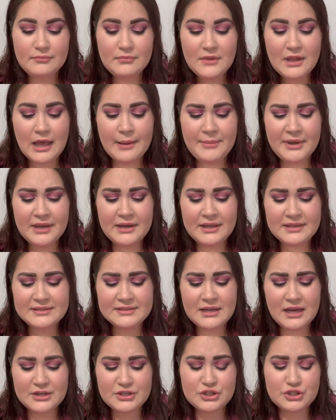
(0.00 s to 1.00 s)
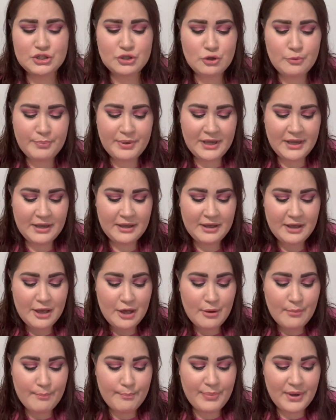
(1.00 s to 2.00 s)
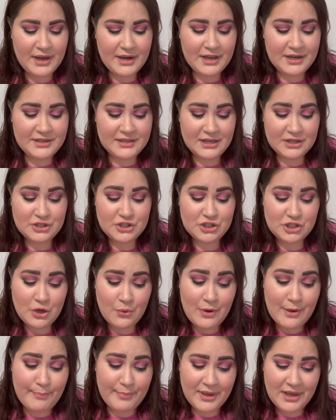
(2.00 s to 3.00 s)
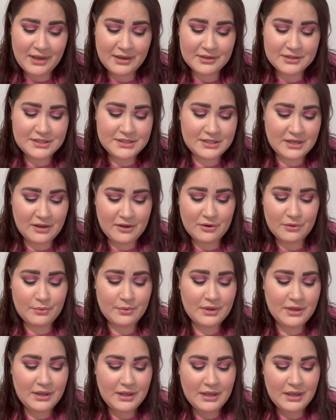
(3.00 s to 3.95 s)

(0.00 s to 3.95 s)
I mean, it's not too pink, but it does show up pink. So,